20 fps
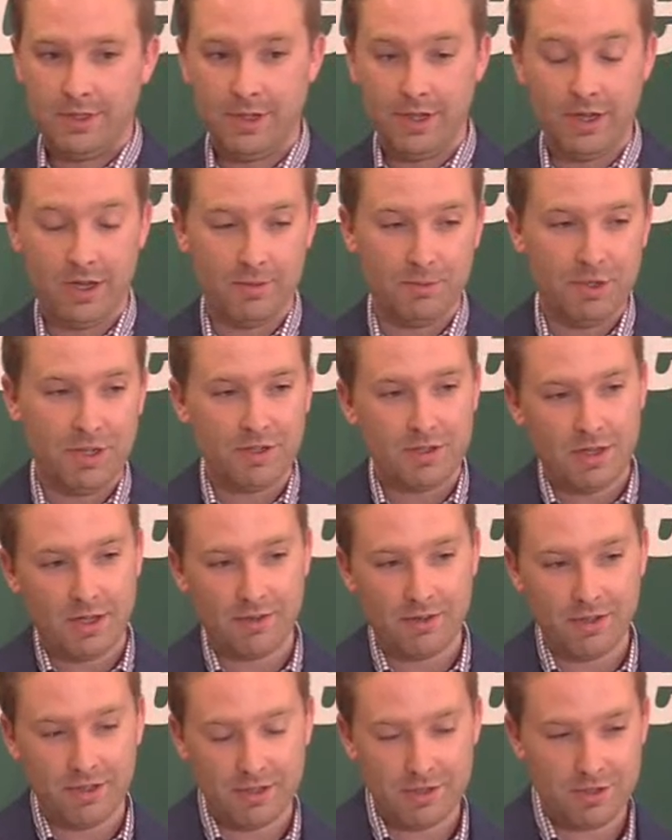Yeah, I mean,
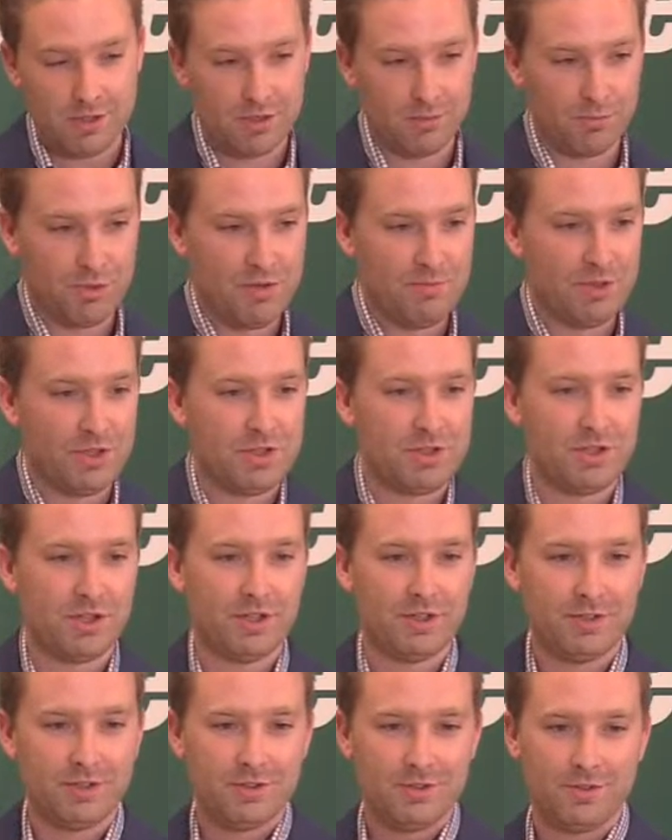I think as the Premier
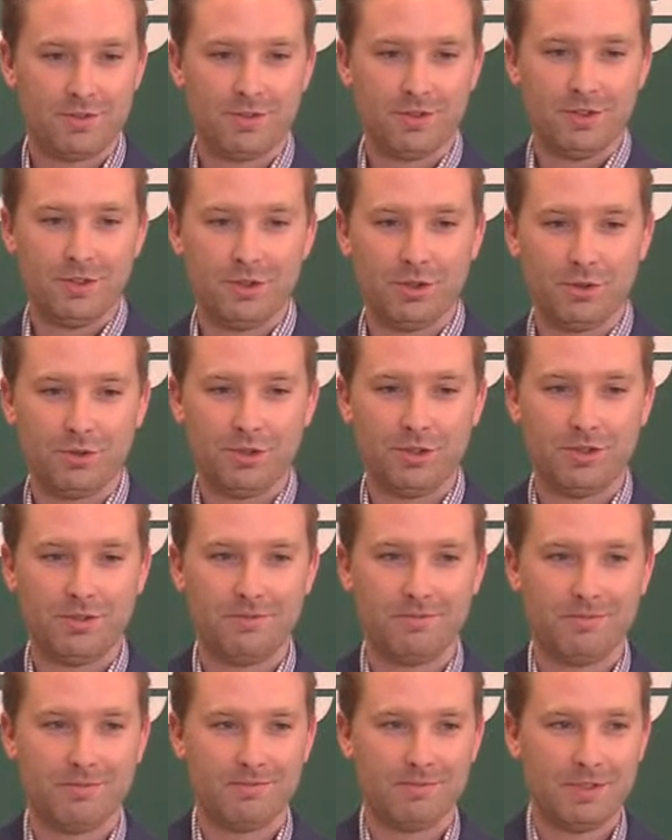said,
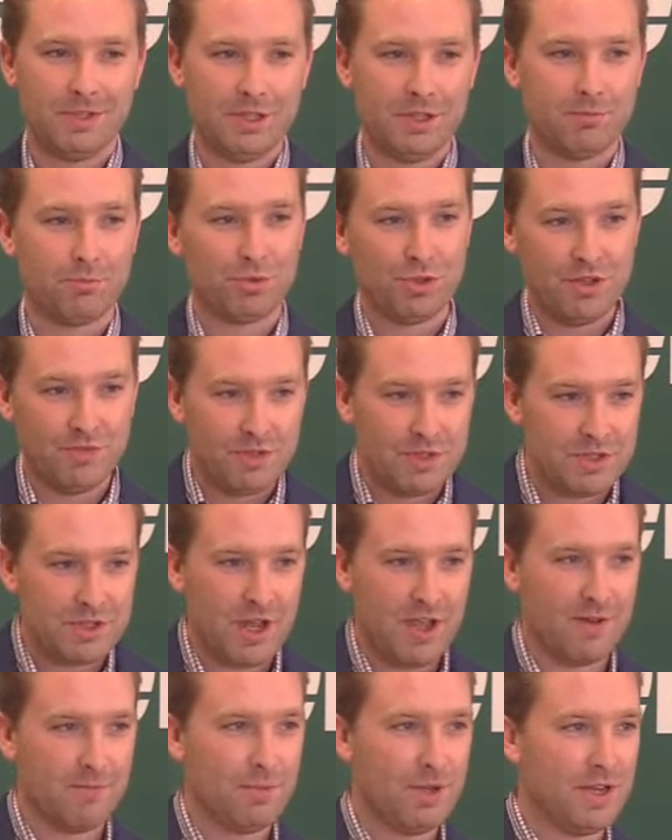in previous
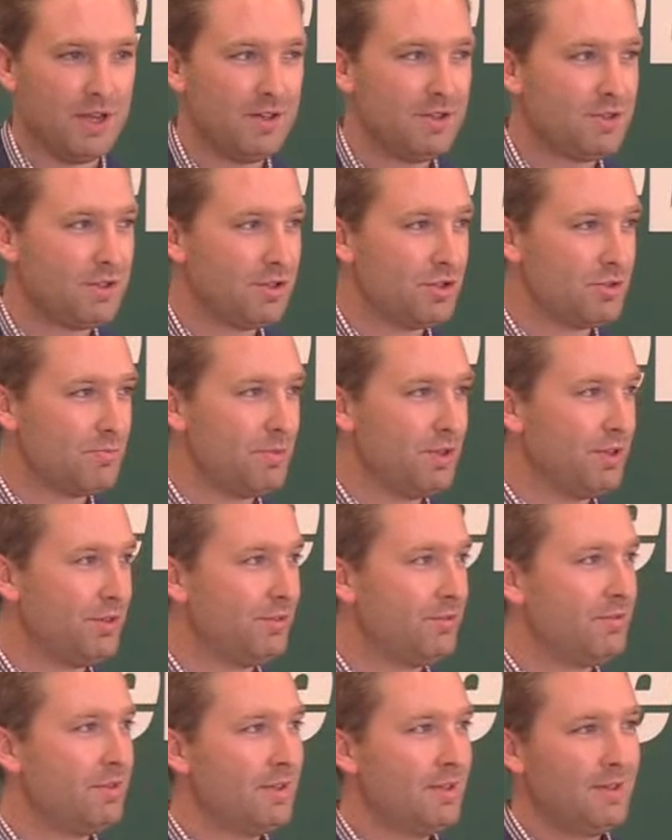campaigns, there's
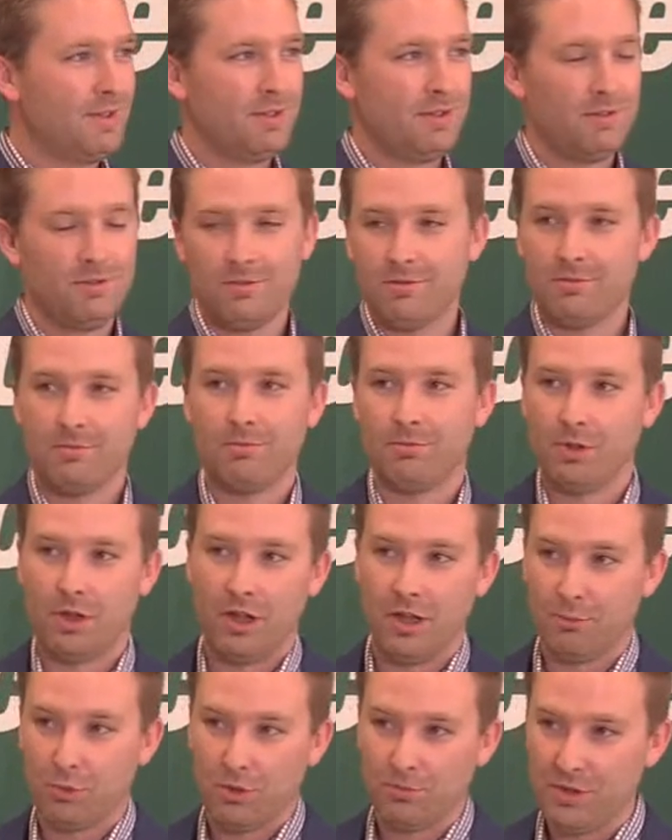been a
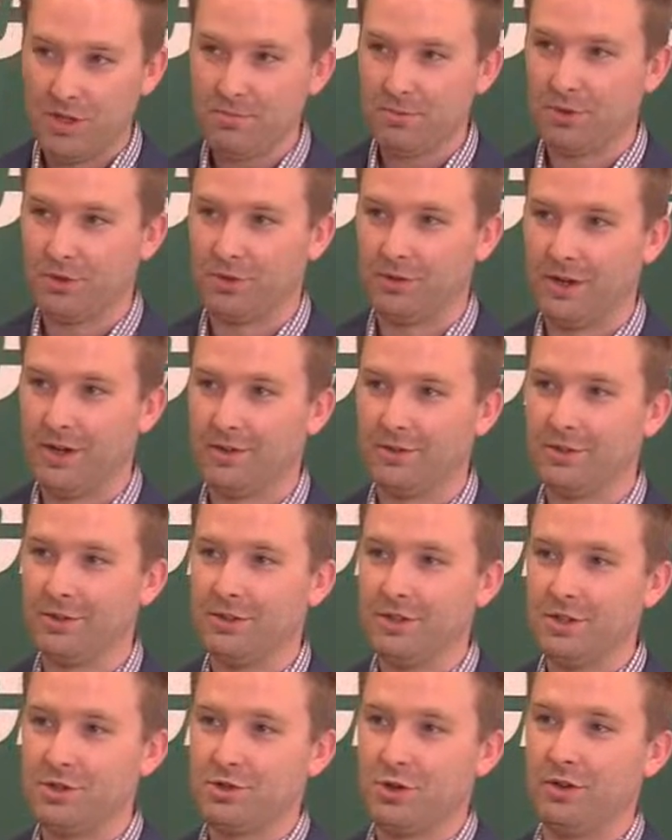lot more people around
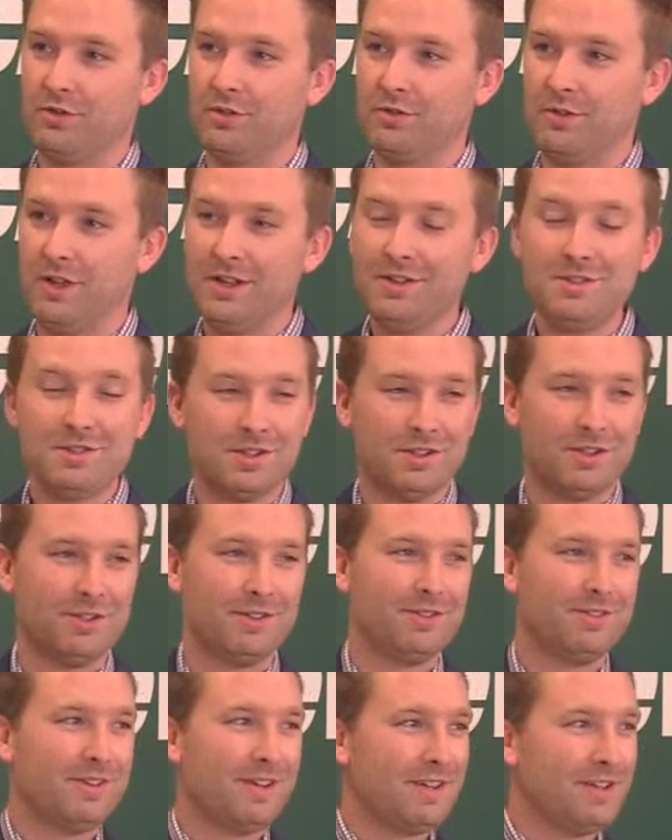in these sort of events,
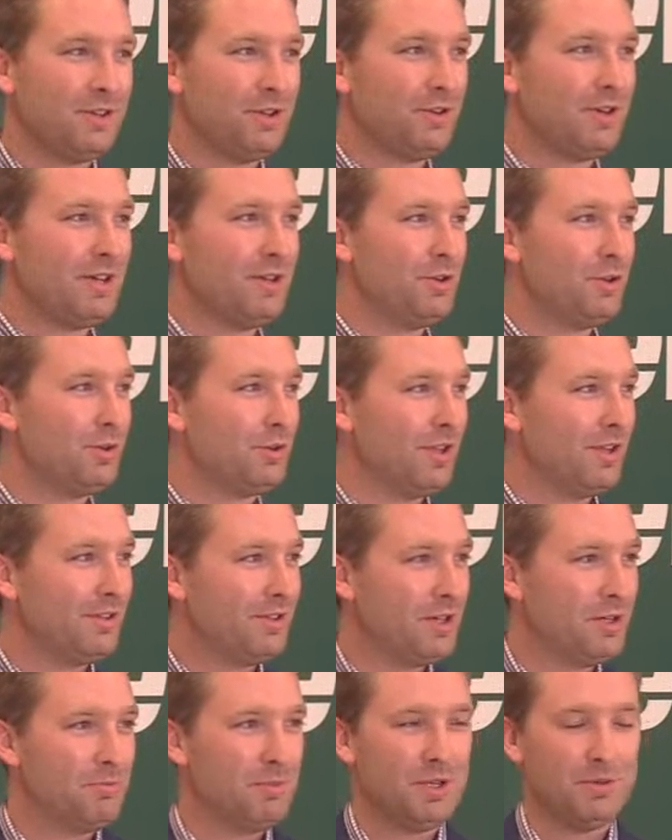and I know that
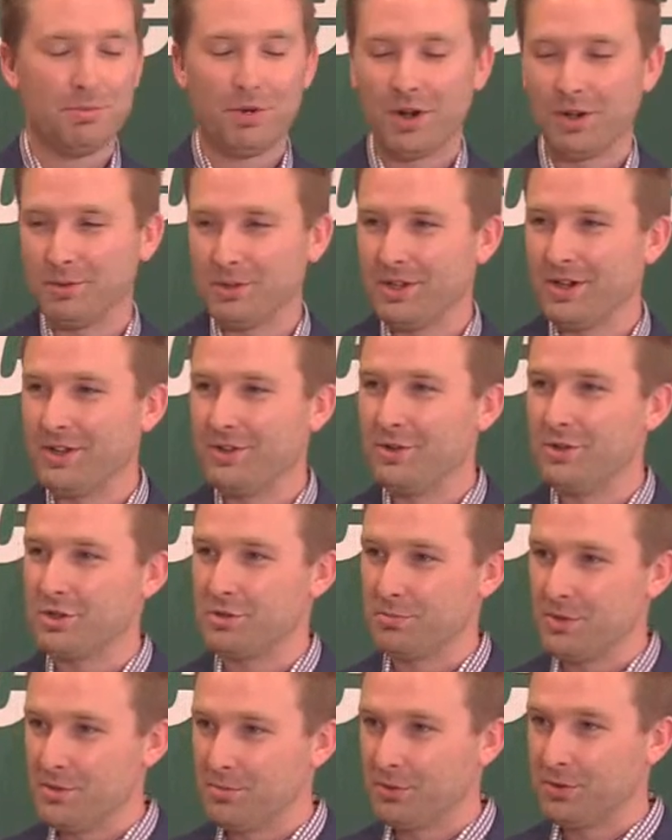there'd be probably hundreds
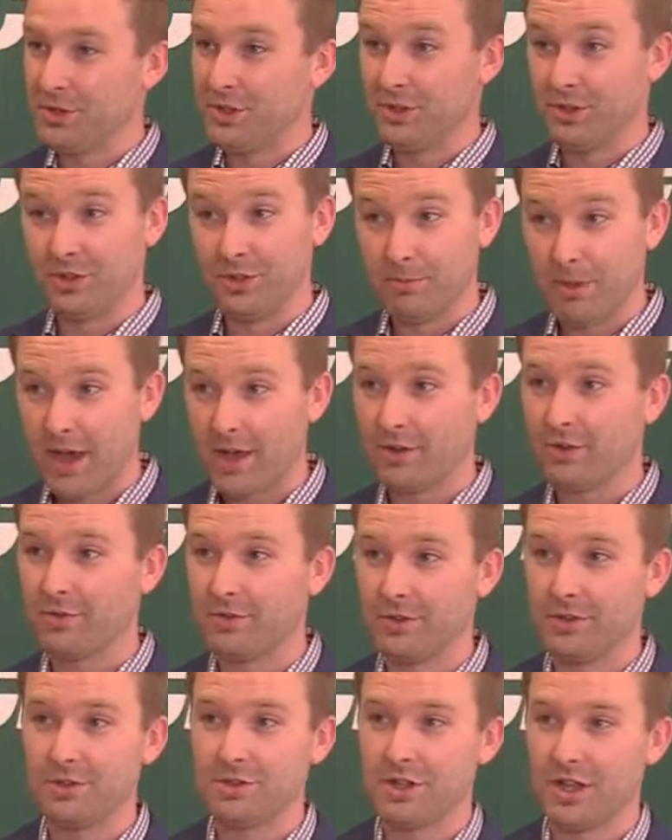of people here in the
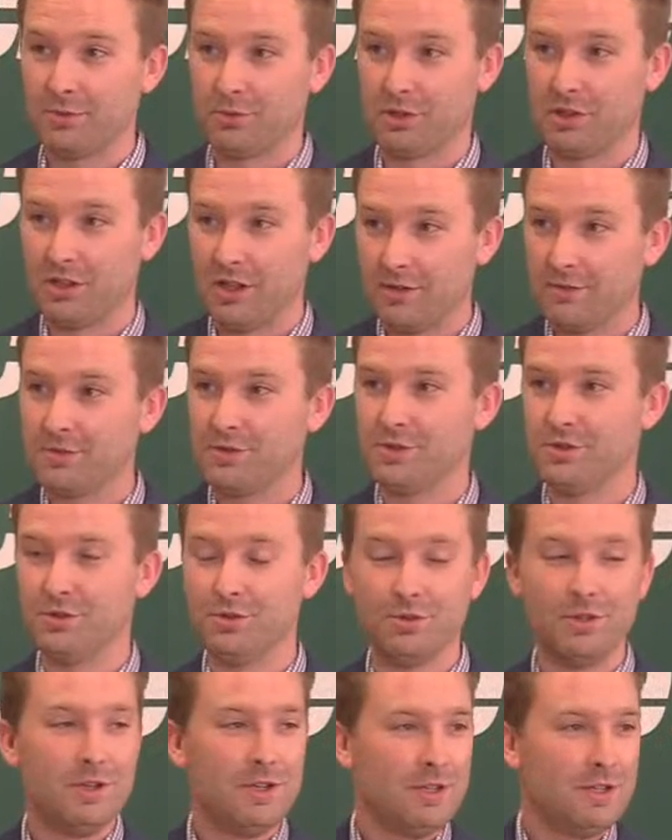Battlefords that would love
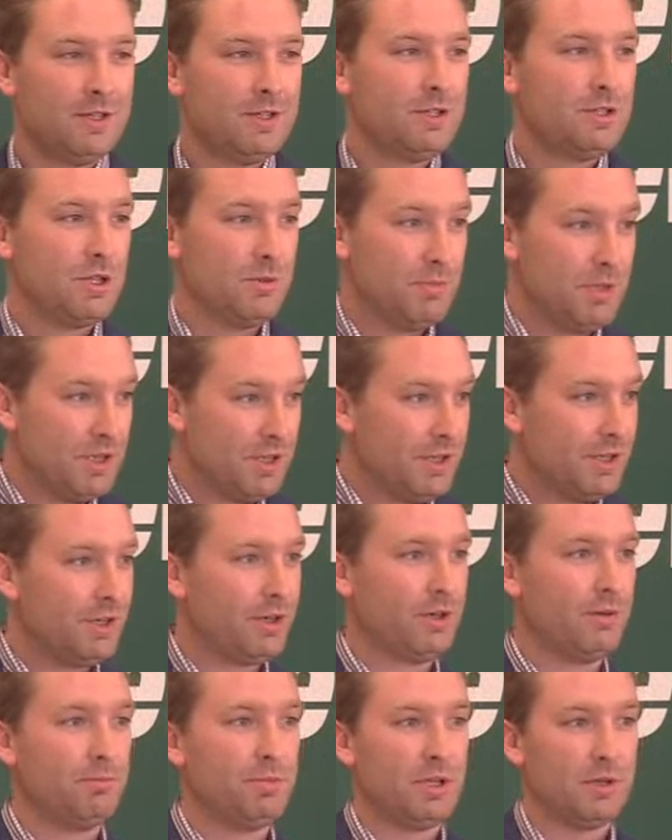to be
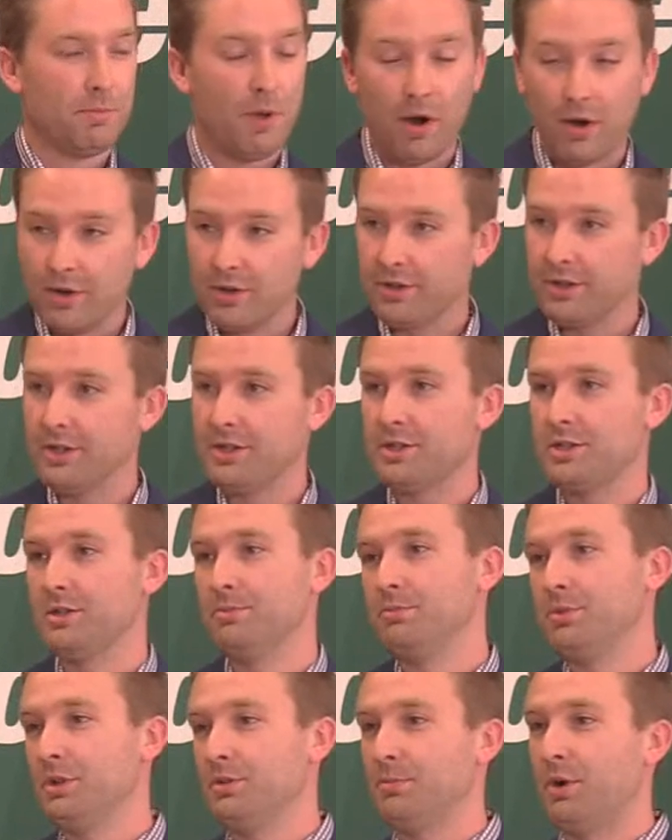here and be a part of this
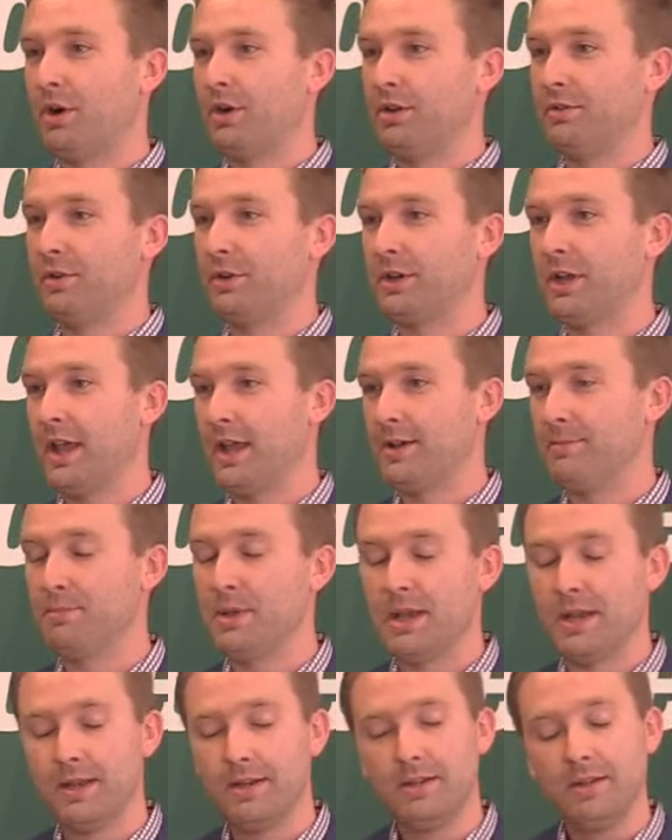and be a part of our
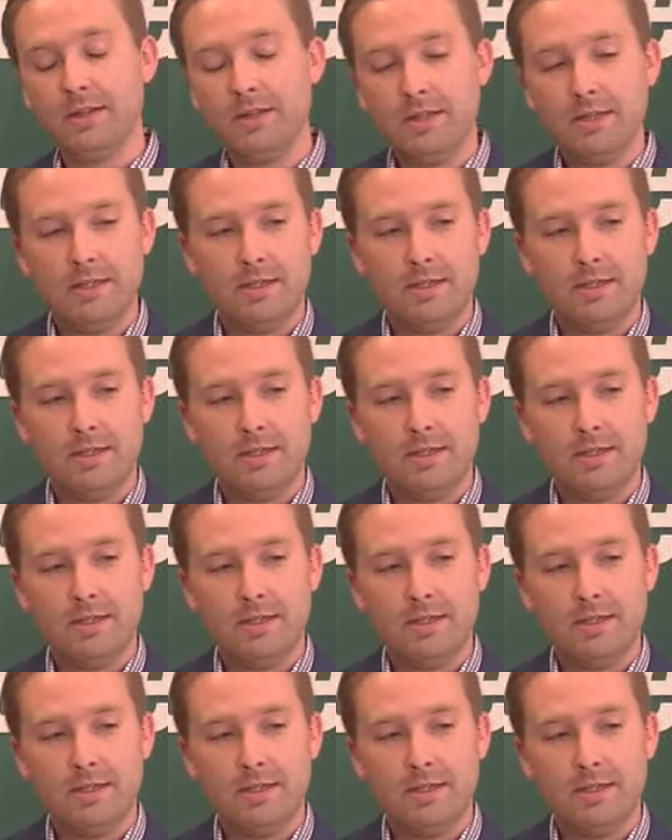campaign.